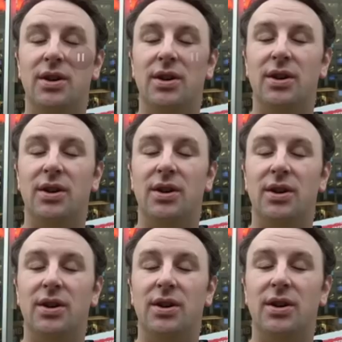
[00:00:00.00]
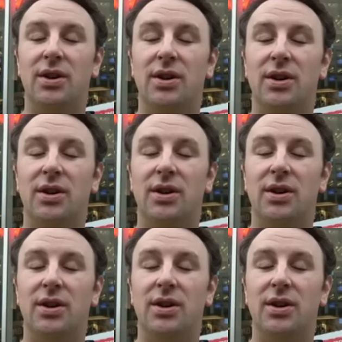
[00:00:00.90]

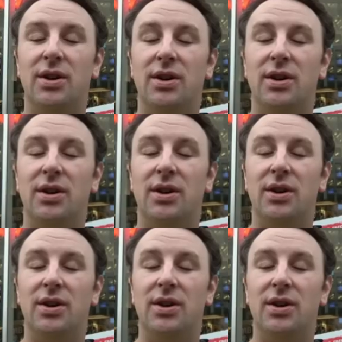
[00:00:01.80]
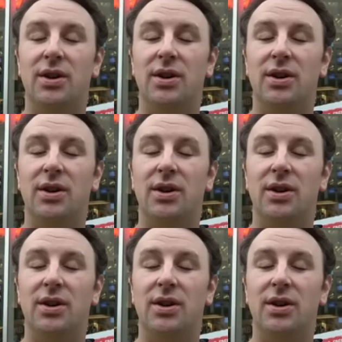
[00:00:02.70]
(silent)